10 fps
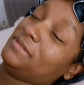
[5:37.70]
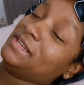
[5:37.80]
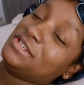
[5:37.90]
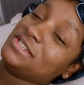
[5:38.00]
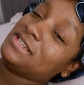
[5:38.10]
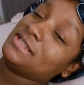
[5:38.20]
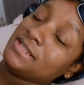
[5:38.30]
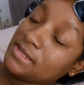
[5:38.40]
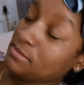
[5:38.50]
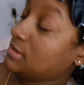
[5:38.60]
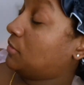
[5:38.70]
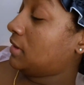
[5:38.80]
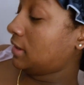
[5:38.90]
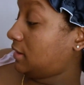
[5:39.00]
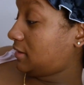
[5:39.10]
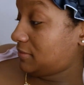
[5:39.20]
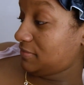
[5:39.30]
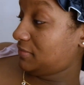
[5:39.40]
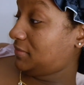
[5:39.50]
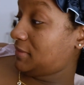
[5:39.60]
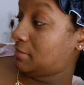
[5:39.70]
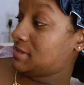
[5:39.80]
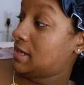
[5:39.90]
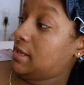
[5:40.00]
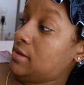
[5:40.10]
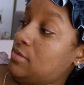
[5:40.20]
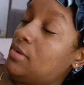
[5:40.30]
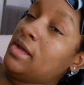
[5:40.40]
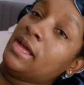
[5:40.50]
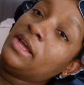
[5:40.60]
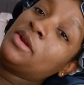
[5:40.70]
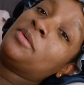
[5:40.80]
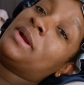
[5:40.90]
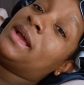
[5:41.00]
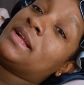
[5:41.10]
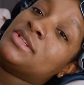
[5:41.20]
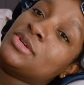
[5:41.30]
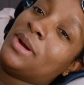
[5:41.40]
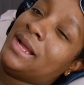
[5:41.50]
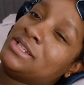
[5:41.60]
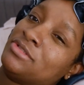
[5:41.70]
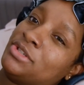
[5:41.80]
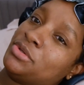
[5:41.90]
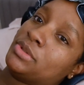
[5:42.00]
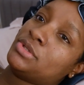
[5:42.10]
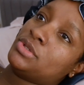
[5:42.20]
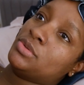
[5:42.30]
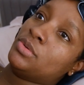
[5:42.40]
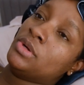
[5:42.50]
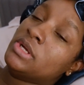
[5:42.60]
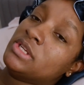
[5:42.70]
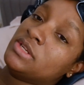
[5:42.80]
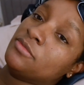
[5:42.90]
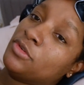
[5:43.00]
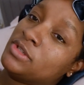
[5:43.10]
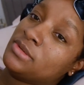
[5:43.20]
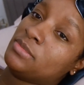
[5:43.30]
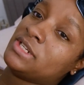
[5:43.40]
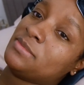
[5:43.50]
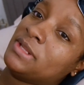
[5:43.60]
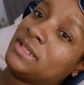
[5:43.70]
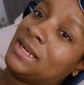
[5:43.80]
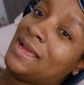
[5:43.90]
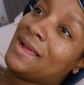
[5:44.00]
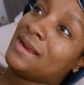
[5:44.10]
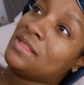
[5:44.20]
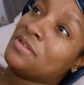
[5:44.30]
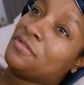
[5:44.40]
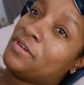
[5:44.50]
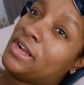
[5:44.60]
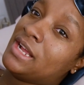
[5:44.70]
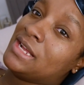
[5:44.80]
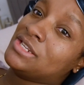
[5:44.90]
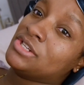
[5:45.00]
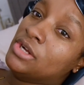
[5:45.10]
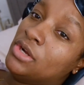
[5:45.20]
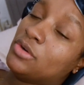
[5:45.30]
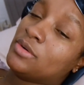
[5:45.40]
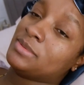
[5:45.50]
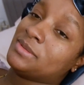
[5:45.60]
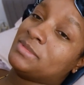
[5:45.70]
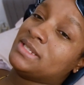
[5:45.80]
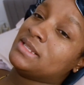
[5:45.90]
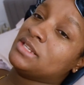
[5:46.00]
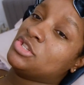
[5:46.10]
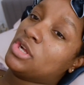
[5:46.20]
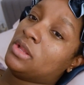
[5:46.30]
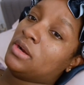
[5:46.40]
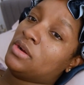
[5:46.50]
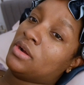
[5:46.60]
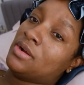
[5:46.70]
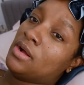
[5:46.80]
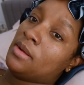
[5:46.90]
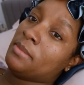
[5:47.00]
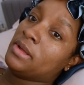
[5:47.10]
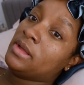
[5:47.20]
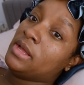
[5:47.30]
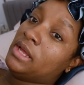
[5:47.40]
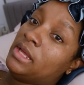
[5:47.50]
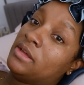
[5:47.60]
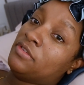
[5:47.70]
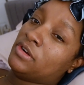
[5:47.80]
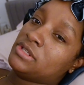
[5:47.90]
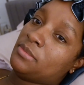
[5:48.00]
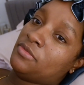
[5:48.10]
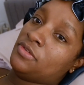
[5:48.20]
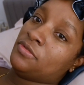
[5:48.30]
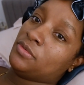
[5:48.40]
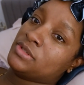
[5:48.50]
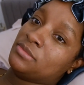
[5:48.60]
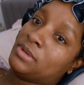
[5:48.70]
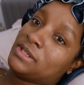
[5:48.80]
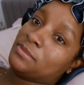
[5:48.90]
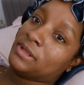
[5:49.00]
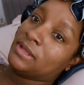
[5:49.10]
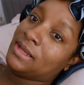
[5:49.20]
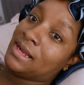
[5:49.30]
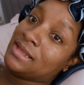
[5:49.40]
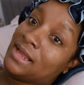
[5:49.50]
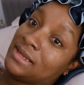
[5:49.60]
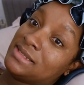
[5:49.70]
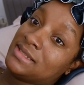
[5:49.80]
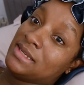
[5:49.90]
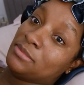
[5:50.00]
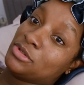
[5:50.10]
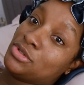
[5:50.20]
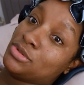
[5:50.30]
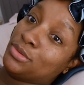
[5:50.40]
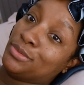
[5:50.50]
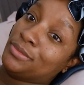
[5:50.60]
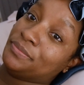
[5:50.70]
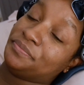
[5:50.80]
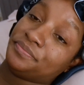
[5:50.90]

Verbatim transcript: it just didn't seem to work. I'm telling you, you know what I had to do? I had to resort to some frozen breast milk that I had in the fridge, rub some teething gel on her gum, give her some of the frozen breast milk, and that seemed to